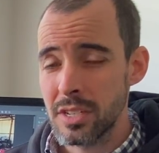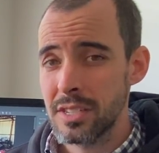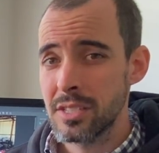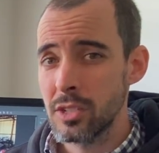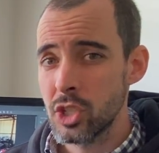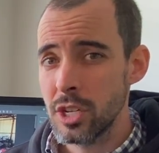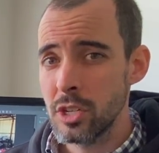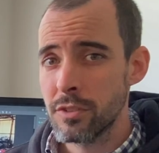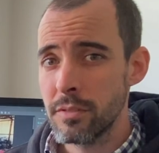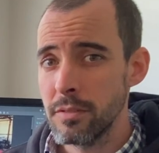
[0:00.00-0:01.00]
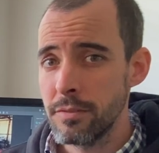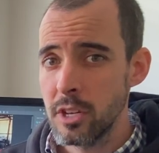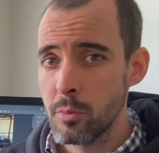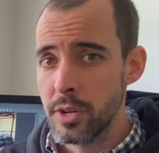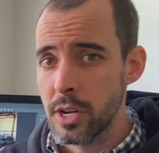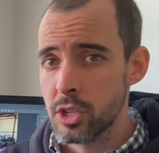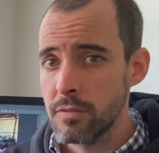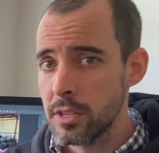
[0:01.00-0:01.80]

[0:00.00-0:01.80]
a nice little change from the video production,